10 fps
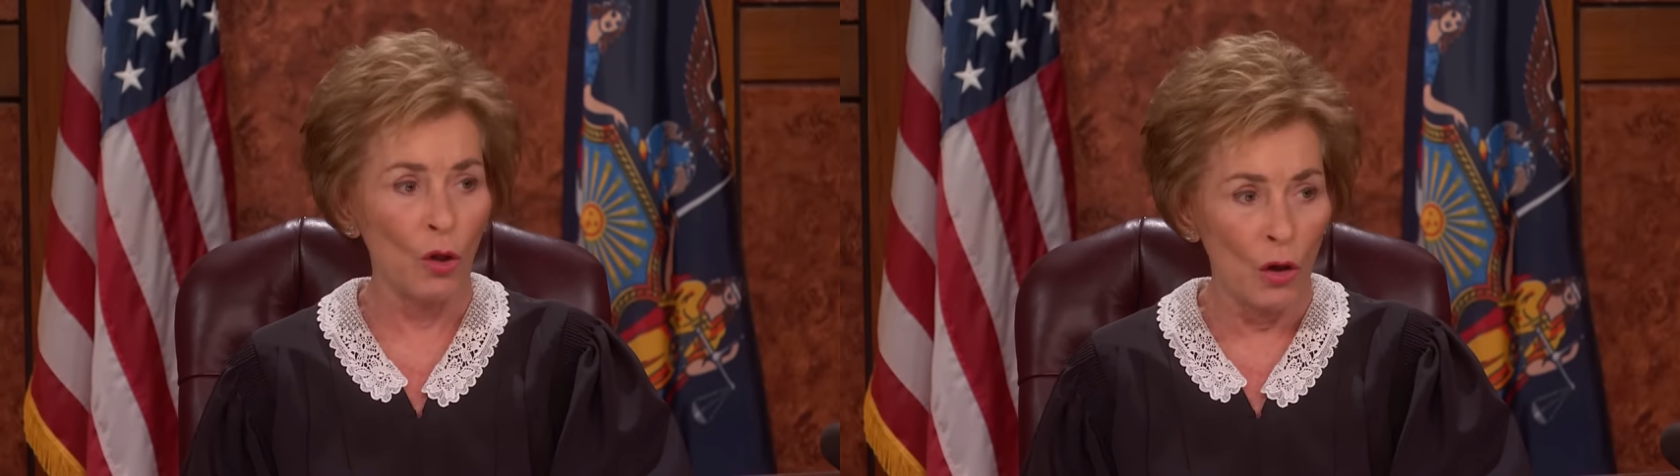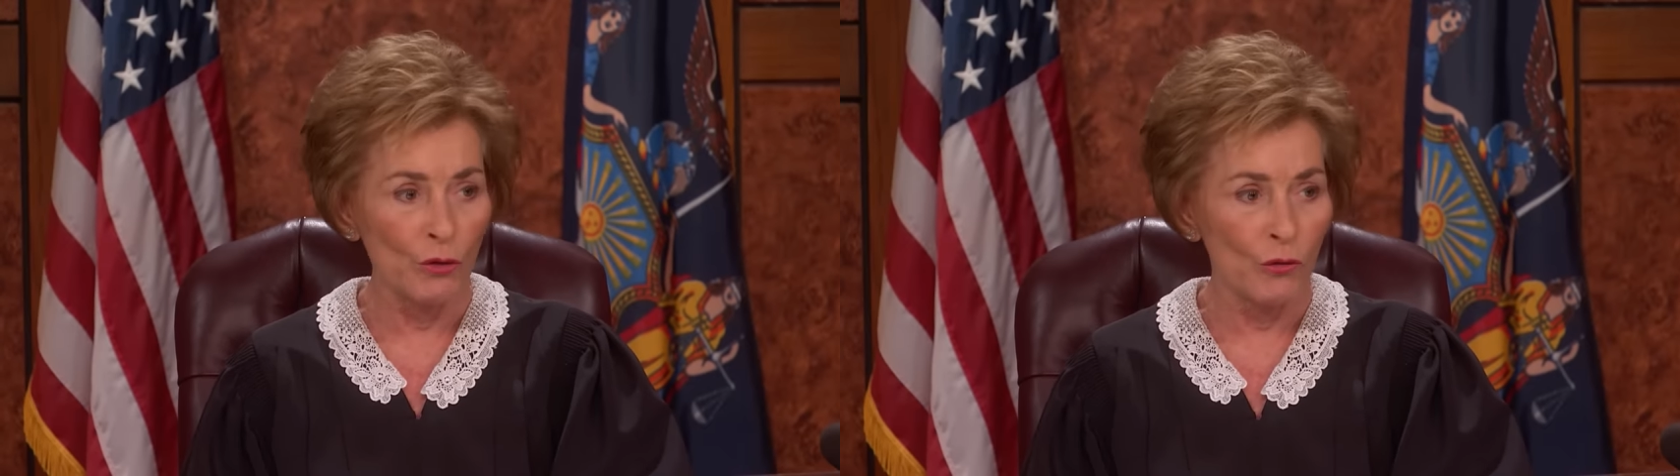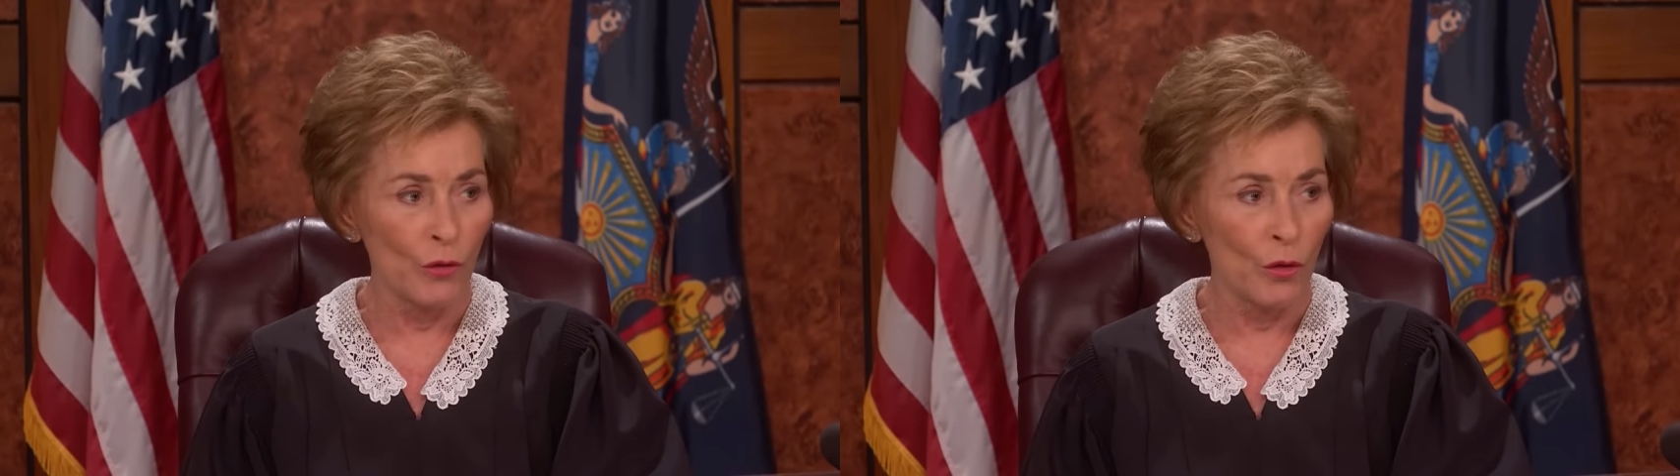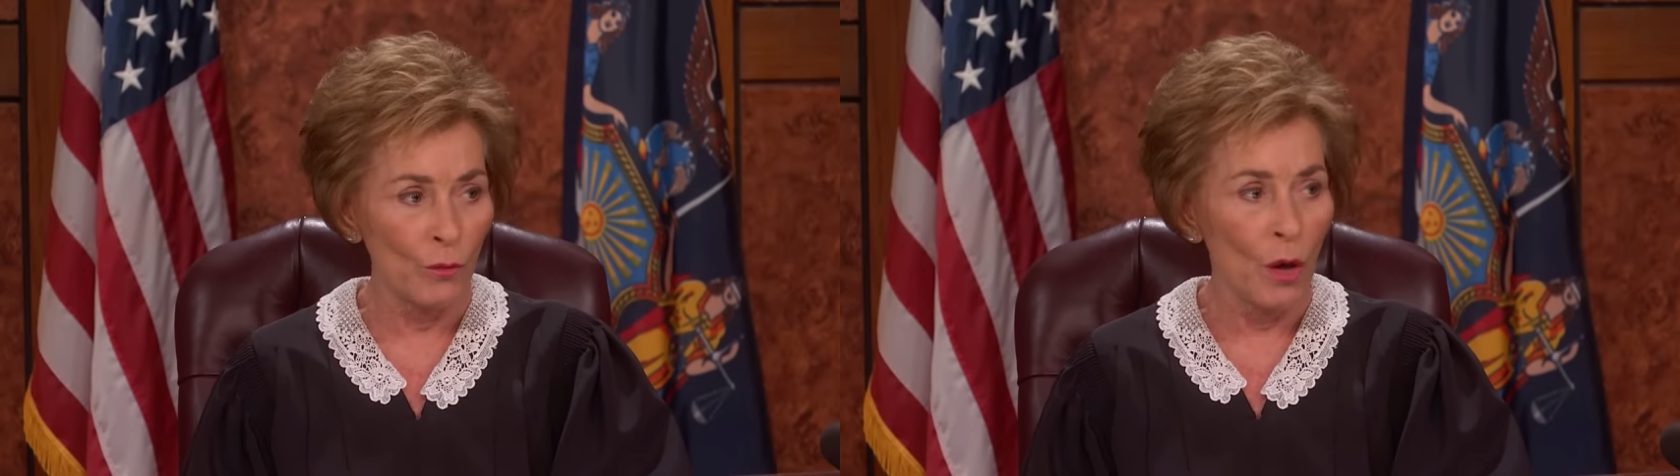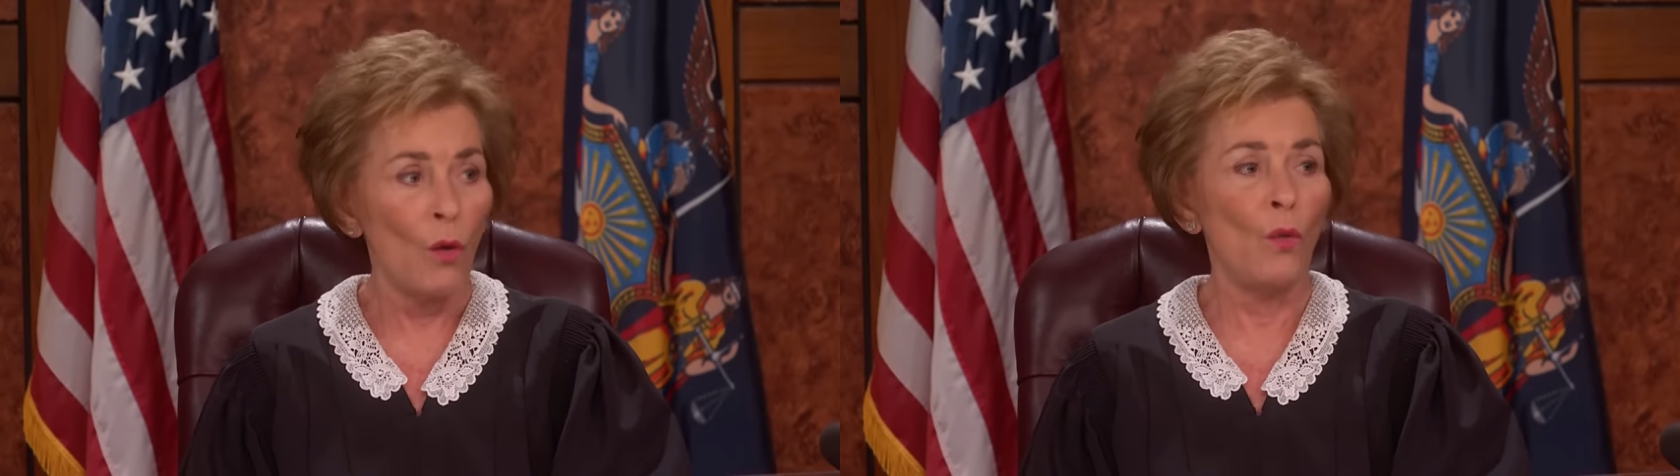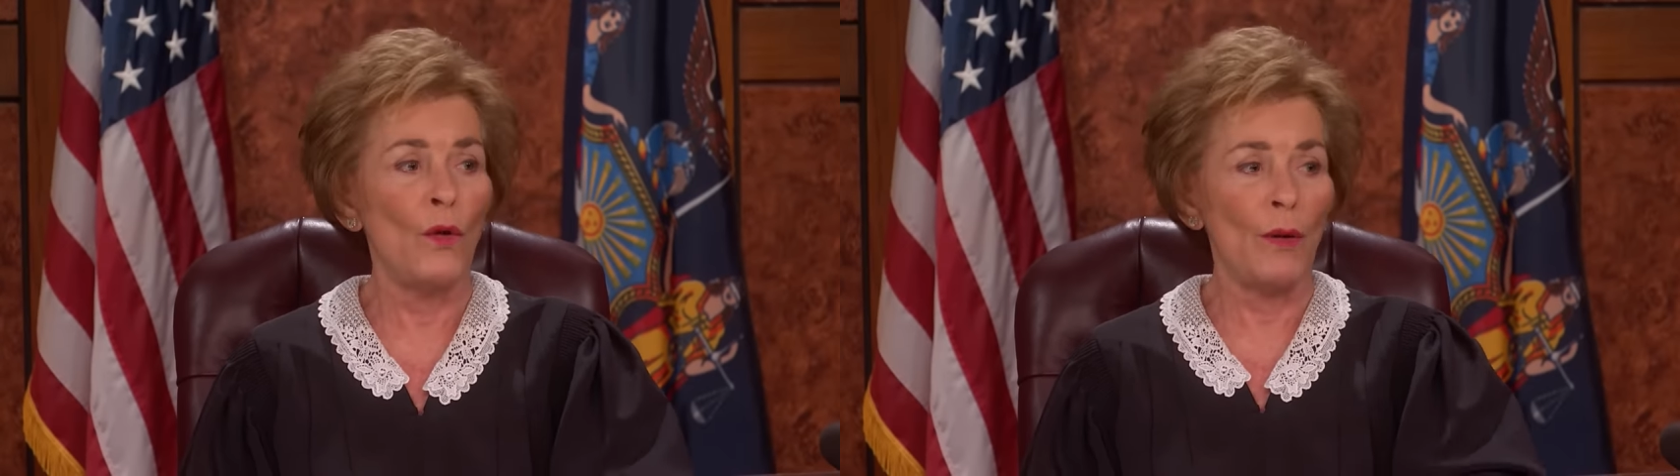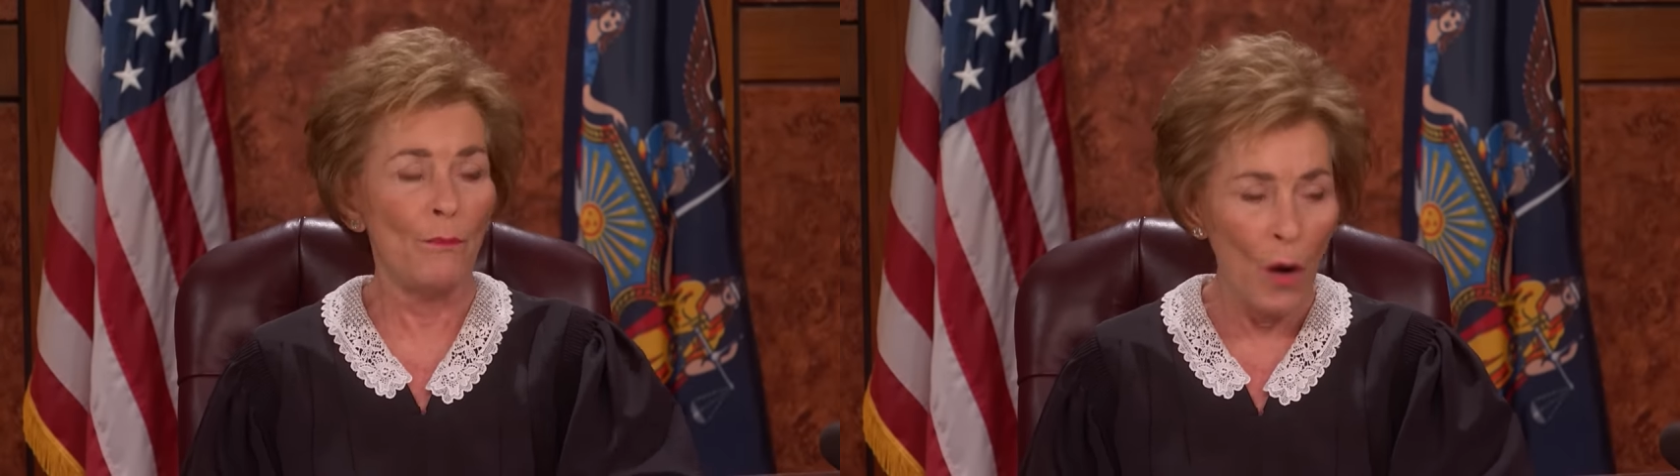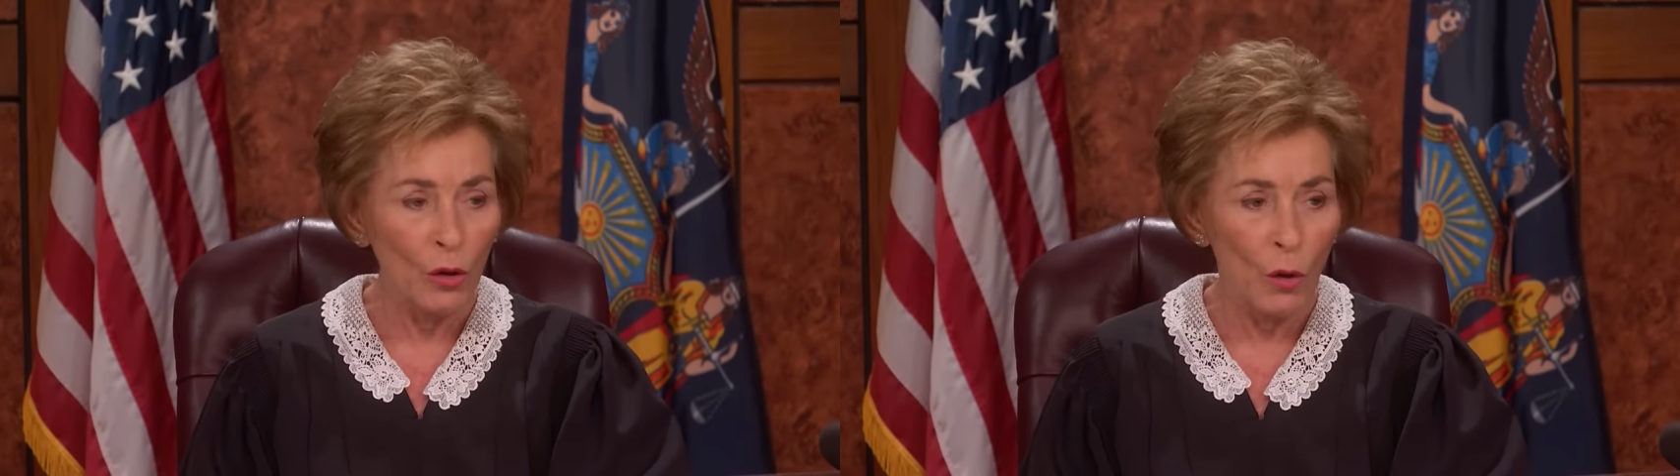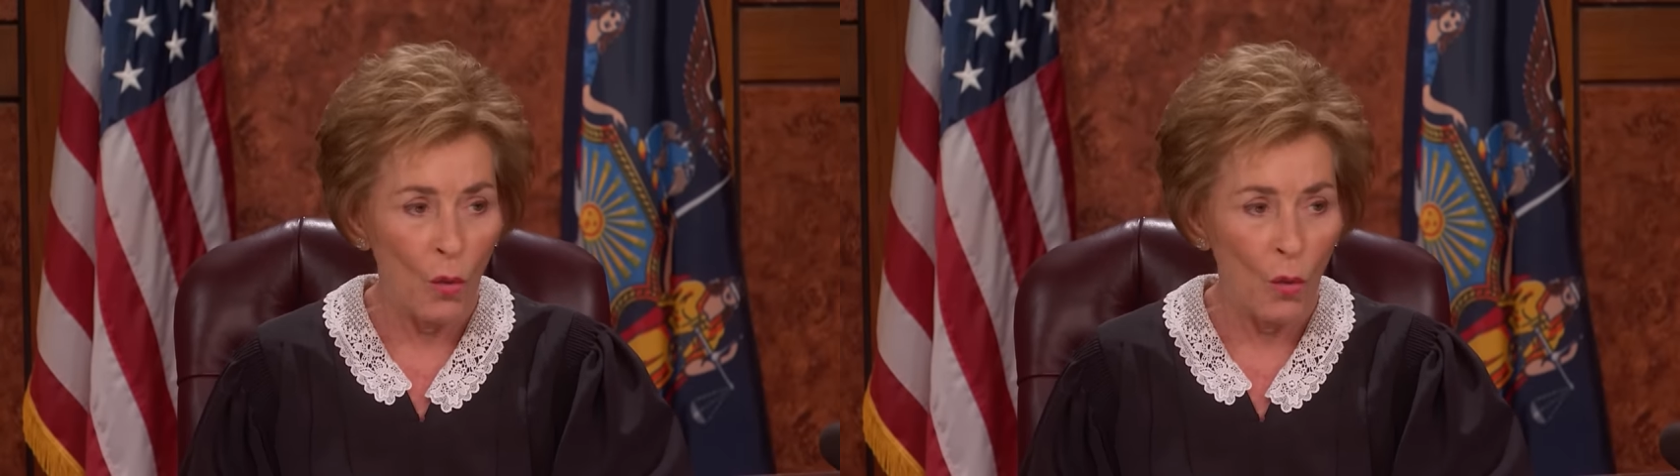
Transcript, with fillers: laundry room with a bowl of